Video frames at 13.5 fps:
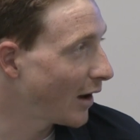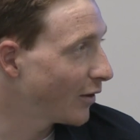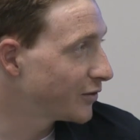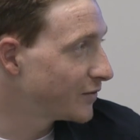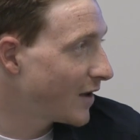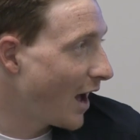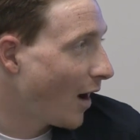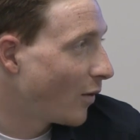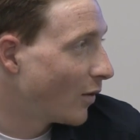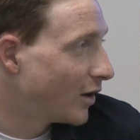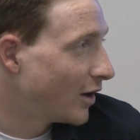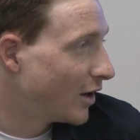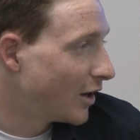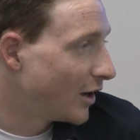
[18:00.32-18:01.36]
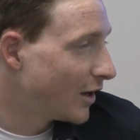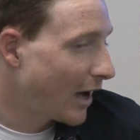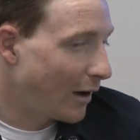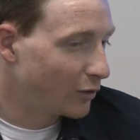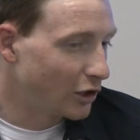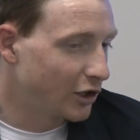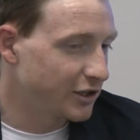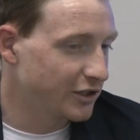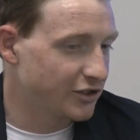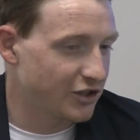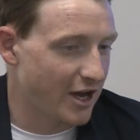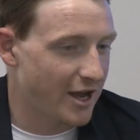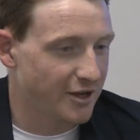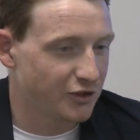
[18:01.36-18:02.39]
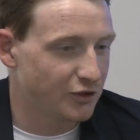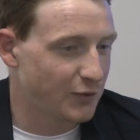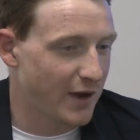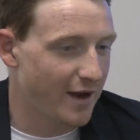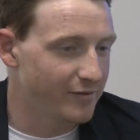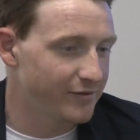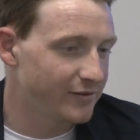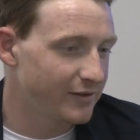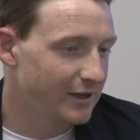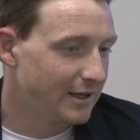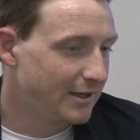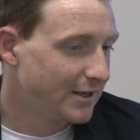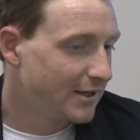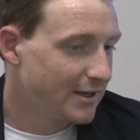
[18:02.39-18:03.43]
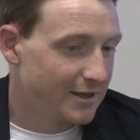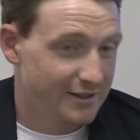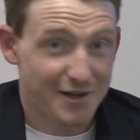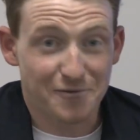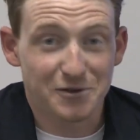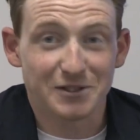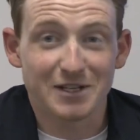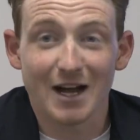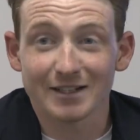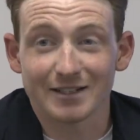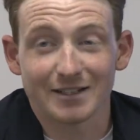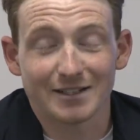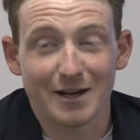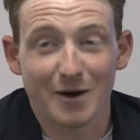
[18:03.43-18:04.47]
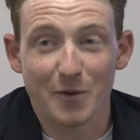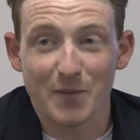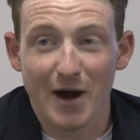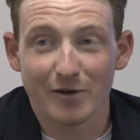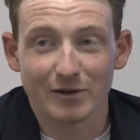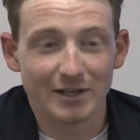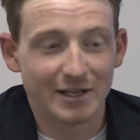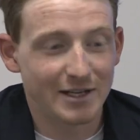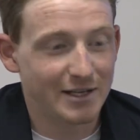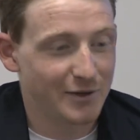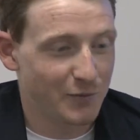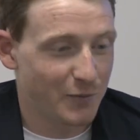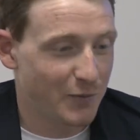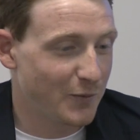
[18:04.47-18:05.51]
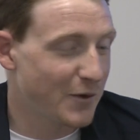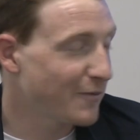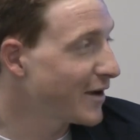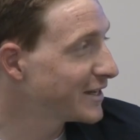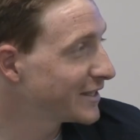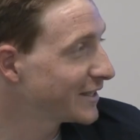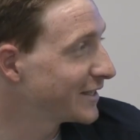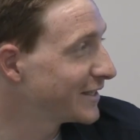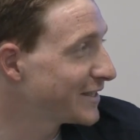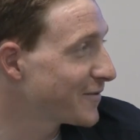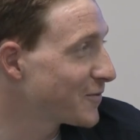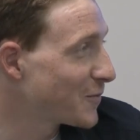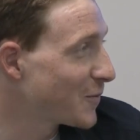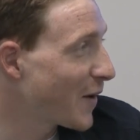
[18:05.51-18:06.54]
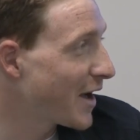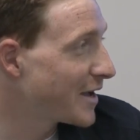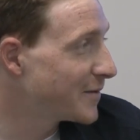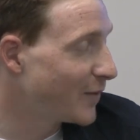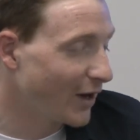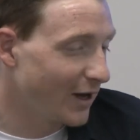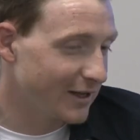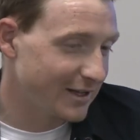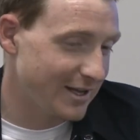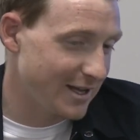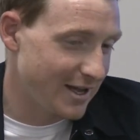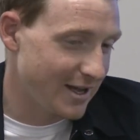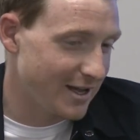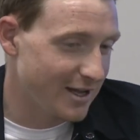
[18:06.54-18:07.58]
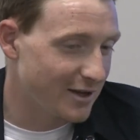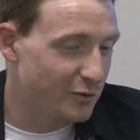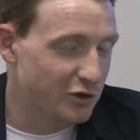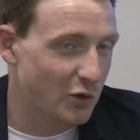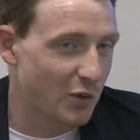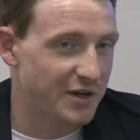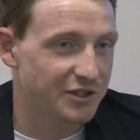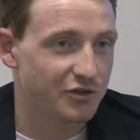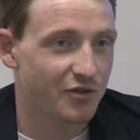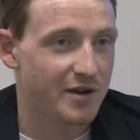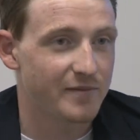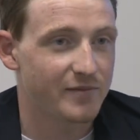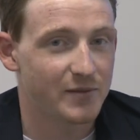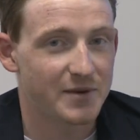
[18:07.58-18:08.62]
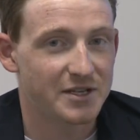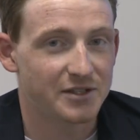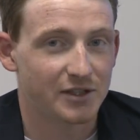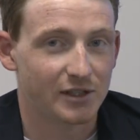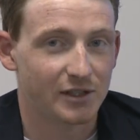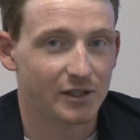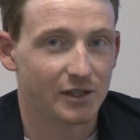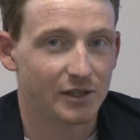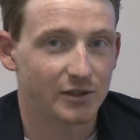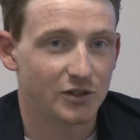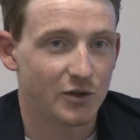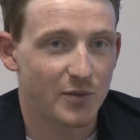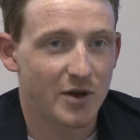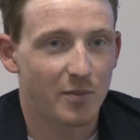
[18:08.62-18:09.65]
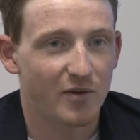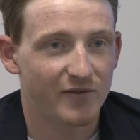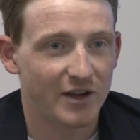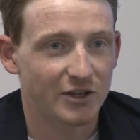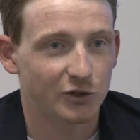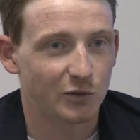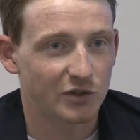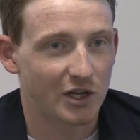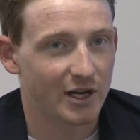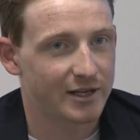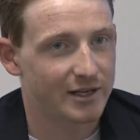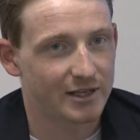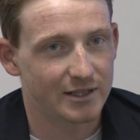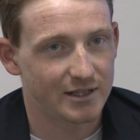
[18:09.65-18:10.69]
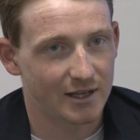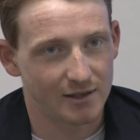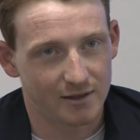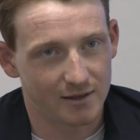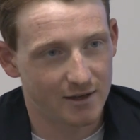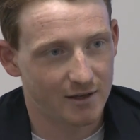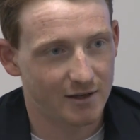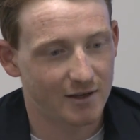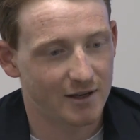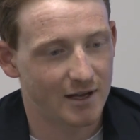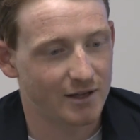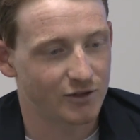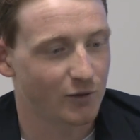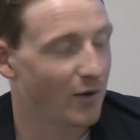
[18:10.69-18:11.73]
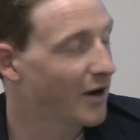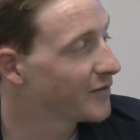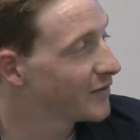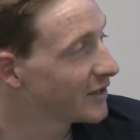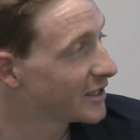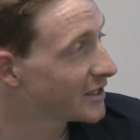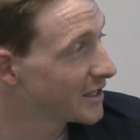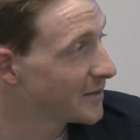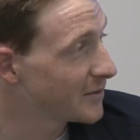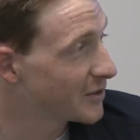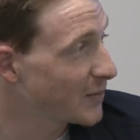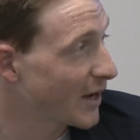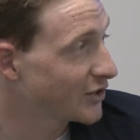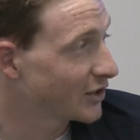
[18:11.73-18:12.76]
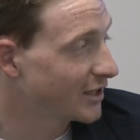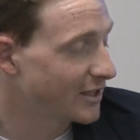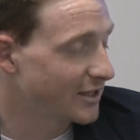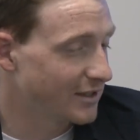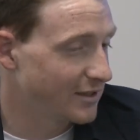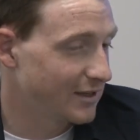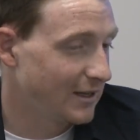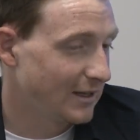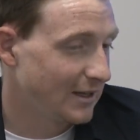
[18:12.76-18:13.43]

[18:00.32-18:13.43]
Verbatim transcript: our, our, our look has changed. We have different tactics now, apparently, and we're racing in a different way. But yep, it, it was always a dream for me to, to be a professional cyclist and, and to ride for this team especially. And